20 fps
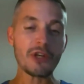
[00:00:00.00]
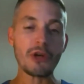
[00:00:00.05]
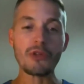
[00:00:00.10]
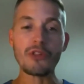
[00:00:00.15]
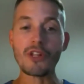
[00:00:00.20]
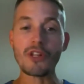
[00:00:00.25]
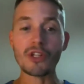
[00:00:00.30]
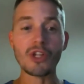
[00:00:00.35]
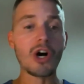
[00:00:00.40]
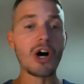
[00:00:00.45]

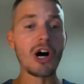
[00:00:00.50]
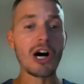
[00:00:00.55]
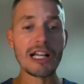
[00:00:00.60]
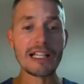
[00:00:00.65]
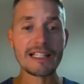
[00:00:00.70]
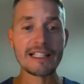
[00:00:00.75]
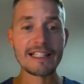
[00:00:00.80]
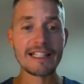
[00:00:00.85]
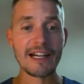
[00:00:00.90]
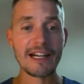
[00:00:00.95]
the
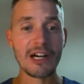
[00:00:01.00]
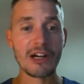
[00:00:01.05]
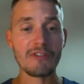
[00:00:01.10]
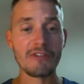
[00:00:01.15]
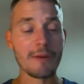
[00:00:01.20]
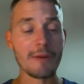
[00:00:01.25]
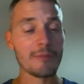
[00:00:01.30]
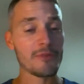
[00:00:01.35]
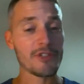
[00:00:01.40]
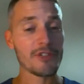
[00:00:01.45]
laws that our
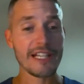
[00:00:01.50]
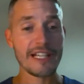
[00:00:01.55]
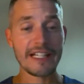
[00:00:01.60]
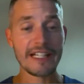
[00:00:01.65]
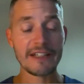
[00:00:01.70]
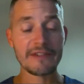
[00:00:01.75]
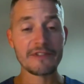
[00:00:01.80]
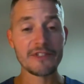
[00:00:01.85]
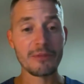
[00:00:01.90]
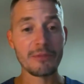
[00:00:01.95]

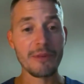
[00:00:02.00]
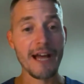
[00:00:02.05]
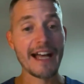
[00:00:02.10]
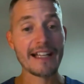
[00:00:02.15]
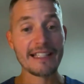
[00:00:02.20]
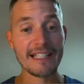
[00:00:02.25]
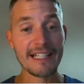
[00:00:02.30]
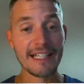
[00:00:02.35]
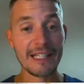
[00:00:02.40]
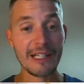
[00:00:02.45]
representatives are
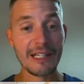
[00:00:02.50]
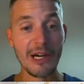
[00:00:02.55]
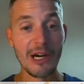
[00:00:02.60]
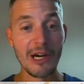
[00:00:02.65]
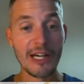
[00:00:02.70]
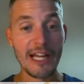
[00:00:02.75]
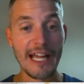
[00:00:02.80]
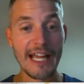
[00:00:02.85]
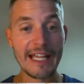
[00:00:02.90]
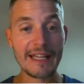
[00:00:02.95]
passing in
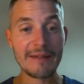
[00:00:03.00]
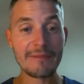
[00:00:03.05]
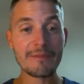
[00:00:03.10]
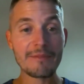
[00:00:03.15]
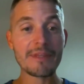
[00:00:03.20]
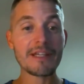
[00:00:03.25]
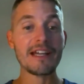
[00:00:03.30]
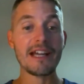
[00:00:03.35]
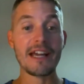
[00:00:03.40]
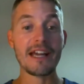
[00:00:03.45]
our
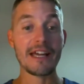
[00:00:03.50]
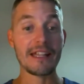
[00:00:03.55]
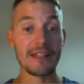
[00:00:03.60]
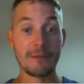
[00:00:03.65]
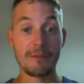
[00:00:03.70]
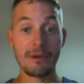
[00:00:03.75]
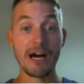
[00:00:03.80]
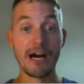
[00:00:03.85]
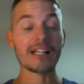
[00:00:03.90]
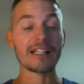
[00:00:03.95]
name
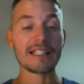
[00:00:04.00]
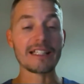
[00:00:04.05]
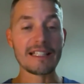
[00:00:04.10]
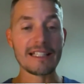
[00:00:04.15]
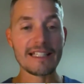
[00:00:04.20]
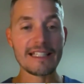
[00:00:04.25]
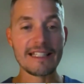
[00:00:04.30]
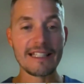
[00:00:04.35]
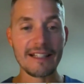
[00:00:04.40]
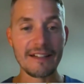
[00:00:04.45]
and the
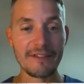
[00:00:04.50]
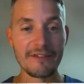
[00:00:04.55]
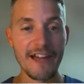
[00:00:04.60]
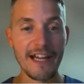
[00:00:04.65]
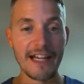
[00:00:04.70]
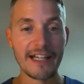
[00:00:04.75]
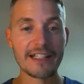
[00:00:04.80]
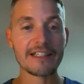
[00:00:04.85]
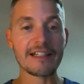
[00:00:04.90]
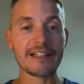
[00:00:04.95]
policies that
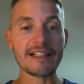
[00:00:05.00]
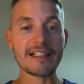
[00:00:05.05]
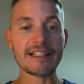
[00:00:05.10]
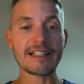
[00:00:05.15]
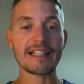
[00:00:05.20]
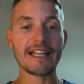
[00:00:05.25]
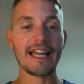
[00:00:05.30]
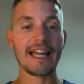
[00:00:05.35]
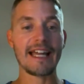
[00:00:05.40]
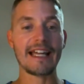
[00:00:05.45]
affect
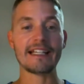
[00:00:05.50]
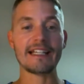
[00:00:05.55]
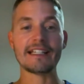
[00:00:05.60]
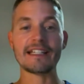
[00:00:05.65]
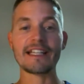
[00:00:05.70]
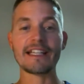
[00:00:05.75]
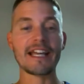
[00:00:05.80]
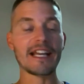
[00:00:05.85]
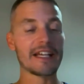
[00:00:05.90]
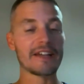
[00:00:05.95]
us
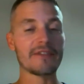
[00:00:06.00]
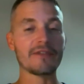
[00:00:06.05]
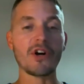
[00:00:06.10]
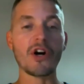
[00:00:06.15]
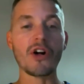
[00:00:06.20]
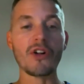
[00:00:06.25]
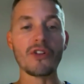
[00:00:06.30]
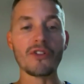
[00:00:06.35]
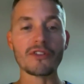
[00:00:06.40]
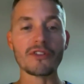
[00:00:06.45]
and getting
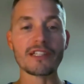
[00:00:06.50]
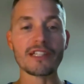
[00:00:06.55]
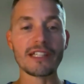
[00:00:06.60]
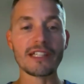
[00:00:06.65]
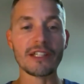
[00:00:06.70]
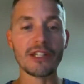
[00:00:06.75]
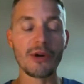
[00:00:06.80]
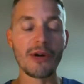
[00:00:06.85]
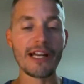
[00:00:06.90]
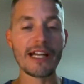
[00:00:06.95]
involved,
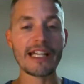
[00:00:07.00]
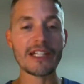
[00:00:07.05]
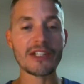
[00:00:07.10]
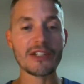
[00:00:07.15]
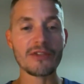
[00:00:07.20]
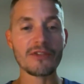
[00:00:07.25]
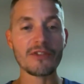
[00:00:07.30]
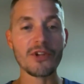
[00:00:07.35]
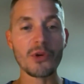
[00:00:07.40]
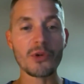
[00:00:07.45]
at
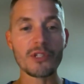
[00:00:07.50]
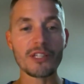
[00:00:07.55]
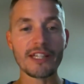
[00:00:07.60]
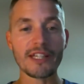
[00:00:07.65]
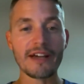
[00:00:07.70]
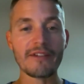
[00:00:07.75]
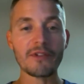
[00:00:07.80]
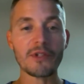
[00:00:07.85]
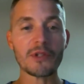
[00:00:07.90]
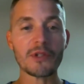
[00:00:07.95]
each of those
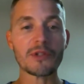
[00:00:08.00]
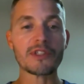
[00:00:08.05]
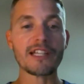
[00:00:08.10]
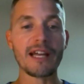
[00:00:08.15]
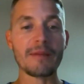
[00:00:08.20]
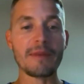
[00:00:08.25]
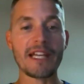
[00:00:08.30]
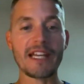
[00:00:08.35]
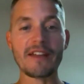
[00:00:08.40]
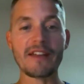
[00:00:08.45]
levels.
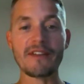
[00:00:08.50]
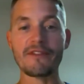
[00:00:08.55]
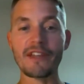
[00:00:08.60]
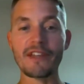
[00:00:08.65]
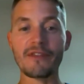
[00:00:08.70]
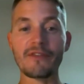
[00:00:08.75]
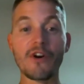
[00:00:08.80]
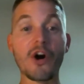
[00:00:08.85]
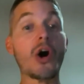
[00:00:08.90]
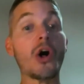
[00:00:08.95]
I mean,
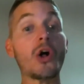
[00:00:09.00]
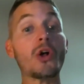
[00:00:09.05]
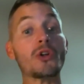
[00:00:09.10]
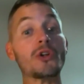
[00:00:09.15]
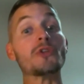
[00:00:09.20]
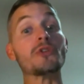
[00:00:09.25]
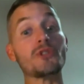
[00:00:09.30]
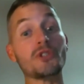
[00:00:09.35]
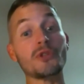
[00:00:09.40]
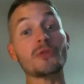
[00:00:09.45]
if
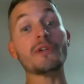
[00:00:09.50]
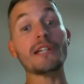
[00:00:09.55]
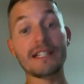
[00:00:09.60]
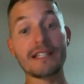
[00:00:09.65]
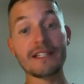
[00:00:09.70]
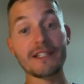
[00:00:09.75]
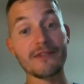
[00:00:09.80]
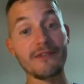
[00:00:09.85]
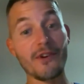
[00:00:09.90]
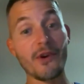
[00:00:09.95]
all you're
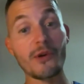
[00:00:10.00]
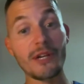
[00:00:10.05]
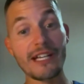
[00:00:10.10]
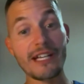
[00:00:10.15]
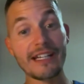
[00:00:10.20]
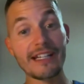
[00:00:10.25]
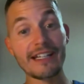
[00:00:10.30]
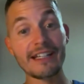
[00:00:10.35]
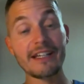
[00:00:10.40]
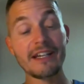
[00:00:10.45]
doing is
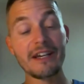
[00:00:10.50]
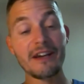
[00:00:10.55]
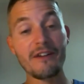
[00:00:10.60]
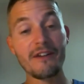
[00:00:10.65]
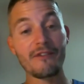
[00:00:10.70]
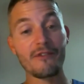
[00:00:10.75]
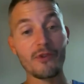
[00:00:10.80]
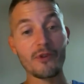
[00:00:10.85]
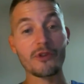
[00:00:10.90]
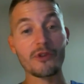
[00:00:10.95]
voting
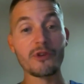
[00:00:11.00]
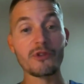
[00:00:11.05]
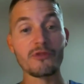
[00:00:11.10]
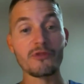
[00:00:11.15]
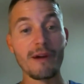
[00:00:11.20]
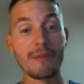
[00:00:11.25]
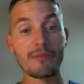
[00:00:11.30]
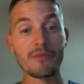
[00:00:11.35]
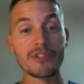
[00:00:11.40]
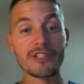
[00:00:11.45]
for
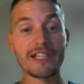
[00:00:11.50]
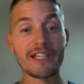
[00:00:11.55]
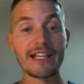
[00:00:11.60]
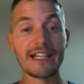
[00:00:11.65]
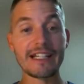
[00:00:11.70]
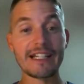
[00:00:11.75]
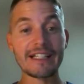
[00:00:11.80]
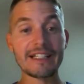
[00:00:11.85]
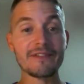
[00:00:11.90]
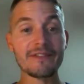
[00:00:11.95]
those
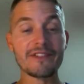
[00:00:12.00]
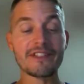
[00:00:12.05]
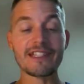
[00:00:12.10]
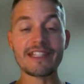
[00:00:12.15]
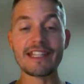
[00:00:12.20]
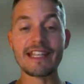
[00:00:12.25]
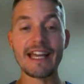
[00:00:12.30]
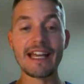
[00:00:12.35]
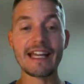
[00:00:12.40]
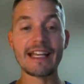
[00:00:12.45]

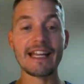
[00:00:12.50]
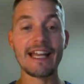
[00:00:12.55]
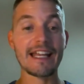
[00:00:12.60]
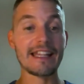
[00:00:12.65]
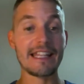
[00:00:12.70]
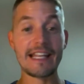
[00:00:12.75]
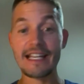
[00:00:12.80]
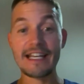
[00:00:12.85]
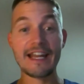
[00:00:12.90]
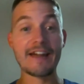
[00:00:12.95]
representatives, then
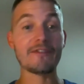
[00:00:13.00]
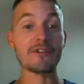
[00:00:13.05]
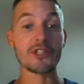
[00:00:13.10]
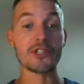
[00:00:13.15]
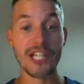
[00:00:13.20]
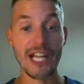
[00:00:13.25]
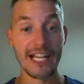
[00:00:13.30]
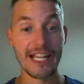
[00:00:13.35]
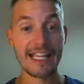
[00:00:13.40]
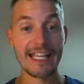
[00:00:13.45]
and then
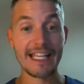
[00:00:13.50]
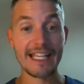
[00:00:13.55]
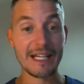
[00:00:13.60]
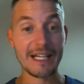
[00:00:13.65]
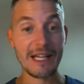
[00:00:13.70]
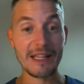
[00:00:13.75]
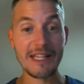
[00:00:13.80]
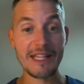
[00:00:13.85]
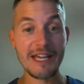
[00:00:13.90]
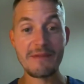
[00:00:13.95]
never checking
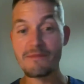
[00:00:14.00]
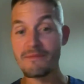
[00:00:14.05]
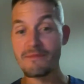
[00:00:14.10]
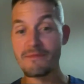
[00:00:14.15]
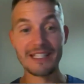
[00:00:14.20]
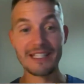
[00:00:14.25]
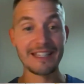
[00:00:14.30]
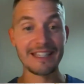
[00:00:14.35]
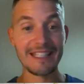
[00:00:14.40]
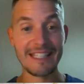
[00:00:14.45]
in on
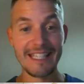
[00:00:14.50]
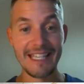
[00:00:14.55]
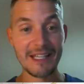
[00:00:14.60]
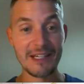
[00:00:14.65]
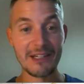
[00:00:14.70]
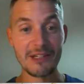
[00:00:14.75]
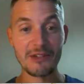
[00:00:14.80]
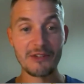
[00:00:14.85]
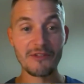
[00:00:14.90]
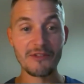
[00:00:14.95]
them in
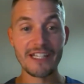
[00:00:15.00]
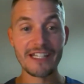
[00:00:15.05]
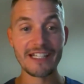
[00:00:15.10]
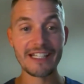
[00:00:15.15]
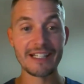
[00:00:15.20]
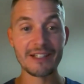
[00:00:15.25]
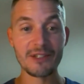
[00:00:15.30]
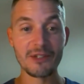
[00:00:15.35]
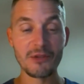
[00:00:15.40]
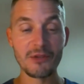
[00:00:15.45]
the
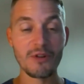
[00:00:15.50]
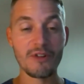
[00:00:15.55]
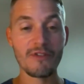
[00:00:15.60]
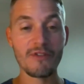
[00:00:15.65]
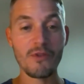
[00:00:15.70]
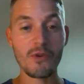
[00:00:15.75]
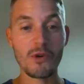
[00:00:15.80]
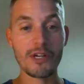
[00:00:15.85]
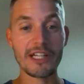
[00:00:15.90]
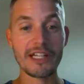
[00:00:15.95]
intervening 2
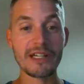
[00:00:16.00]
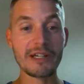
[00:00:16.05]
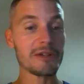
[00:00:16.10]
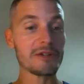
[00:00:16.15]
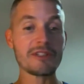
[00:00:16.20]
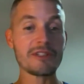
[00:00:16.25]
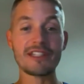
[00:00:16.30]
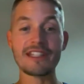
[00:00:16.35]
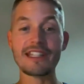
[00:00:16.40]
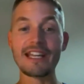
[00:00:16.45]
or 4
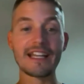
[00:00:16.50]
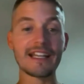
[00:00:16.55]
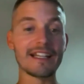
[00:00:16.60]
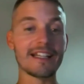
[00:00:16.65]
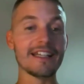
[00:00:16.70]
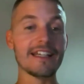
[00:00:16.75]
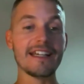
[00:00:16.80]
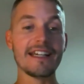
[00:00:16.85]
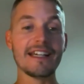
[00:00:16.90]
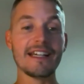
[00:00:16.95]
years,
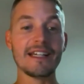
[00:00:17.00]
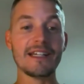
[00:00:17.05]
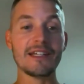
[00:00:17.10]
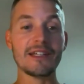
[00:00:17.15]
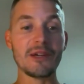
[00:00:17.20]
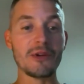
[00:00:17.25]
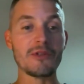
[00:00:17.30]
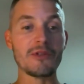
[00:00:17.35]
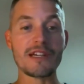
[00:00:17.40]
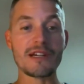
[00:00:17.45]
then
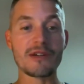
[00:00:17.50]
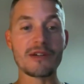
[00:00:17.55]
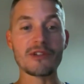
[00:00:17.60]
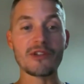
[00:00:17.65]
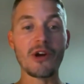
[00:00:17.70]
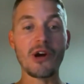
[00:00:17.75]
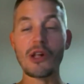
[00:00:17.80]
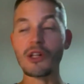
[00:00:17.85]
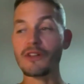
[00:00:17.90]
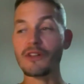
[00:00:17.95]

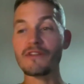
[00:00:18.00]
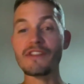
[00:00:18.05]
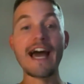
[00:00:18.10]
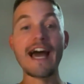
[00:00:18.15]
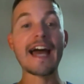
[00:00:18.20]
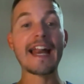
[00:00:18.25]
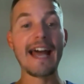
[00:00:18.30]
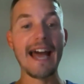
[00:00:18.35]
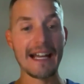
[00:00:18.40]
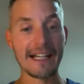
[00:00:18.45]
there's all of
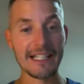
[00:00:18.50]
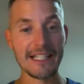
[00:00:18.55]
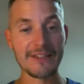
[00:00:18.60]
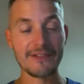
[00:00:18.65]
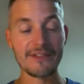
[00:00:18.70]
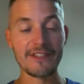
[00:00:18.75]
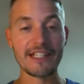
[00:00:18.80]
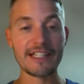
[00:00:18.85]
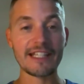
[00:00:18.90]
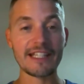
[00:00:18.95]
that
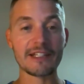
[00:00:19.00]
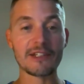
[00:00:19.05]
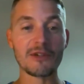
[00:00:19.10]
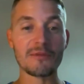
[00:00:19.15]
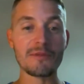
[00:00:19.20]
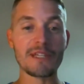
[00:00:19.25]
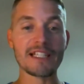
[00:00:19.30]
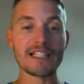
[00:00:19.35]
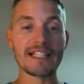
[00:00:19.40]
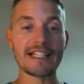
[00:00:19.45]
activity
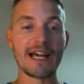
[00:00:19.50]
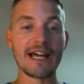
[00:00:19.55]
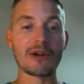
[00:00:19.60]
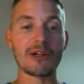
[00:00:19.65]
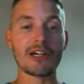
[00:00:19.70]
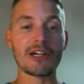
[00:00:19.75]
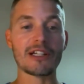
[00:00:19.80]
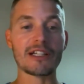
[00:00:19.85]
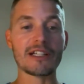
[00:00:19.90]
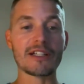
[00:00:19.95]
that you're missing
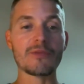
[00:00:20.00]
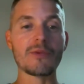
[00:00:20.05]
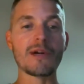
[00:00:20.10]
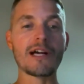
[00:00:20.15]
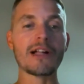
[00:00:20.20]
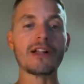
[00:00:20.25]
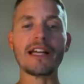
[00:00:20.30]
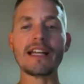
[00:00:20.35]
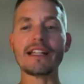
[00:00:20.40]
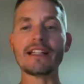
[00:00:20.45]
out on as
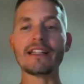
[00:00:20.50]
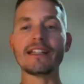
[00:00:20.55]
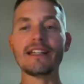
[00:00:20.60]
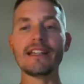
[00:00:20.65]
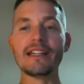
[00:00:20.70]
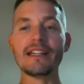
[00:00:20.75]
well.